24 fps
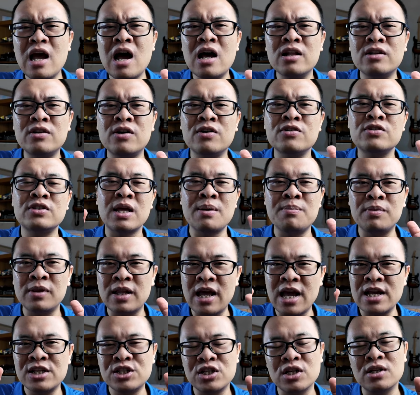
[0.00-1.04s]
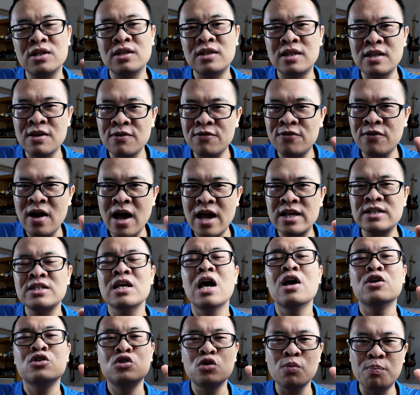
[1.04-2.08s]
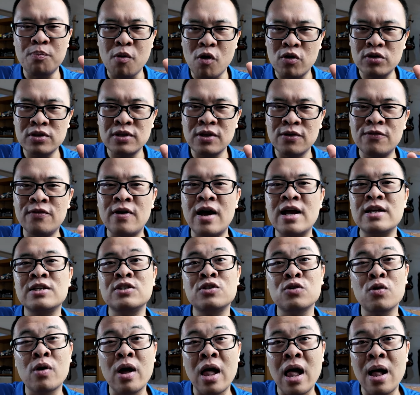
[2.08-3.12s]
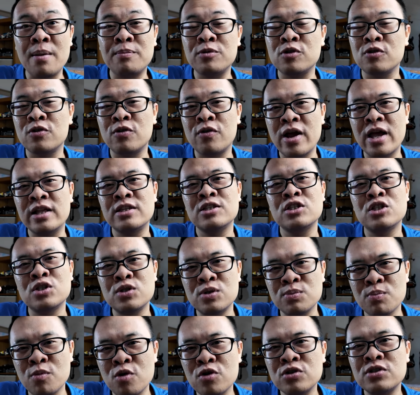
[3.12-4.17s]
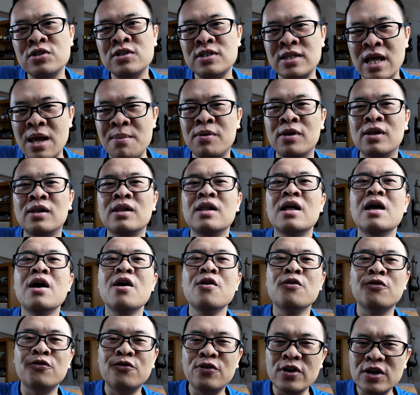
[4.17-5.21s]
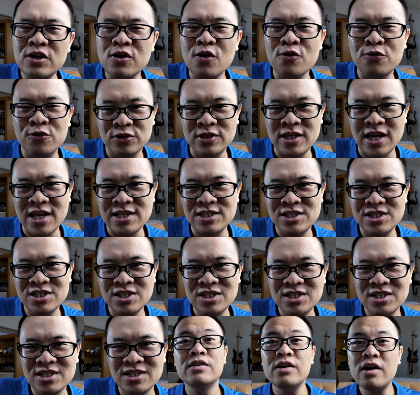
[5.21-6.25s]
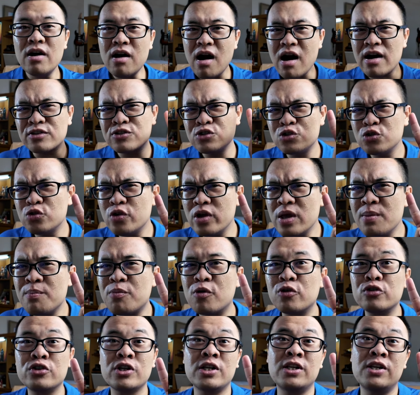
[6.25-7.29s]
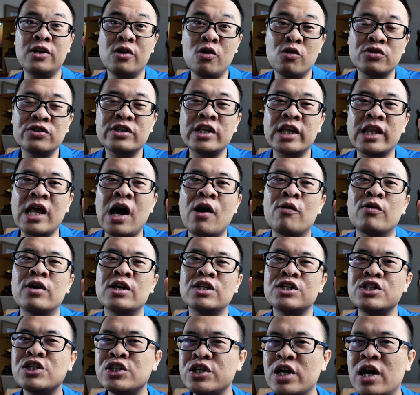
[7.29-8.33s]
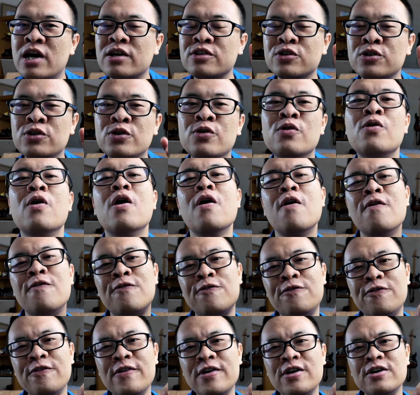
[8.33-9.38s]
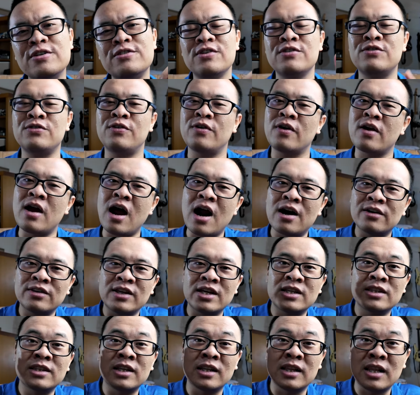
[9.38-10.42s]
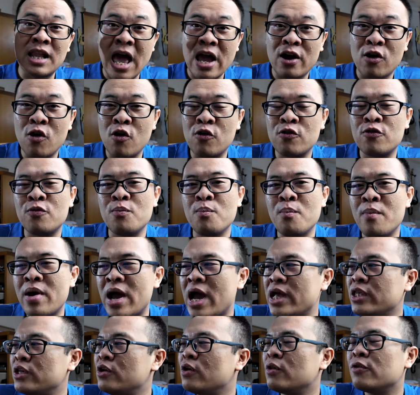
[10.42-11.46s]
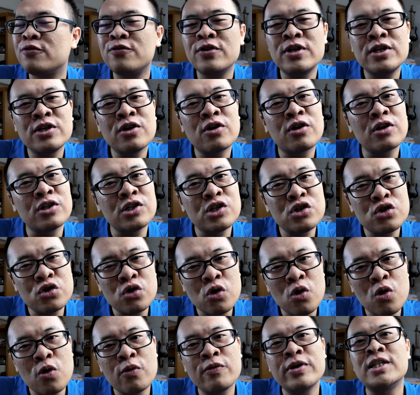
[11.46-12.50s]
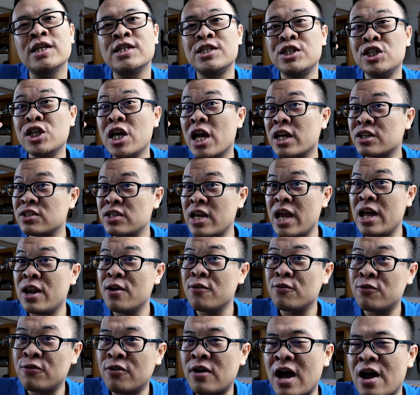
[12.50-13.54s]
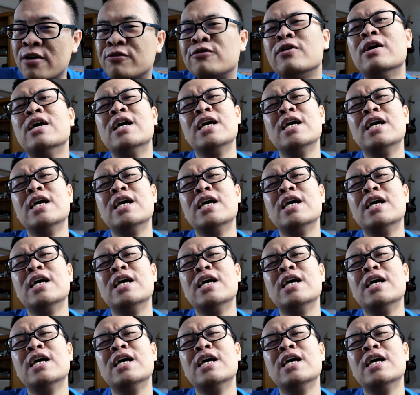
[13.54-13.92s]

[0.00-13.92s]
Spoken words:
other stabilization device, support device to help to create smooth, stable video footage. There are two important notes that I want to share to you. First is regarding the lack of manual video control with the GX85.